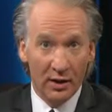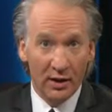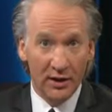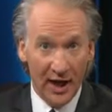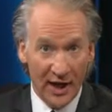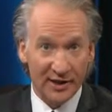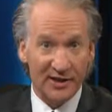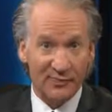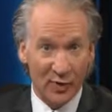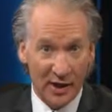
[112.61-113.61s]

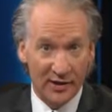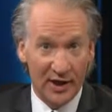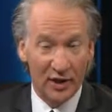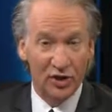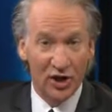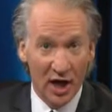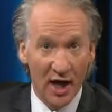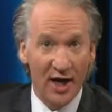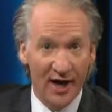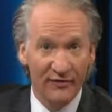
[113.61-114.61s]
Yes, President
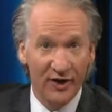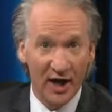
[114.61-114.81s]
John F.